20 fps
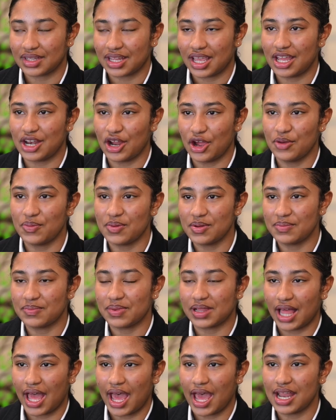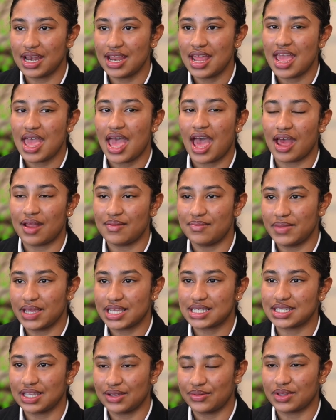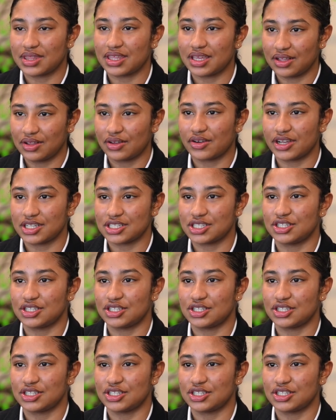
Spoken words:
an open plan and mixing with the Hillcrest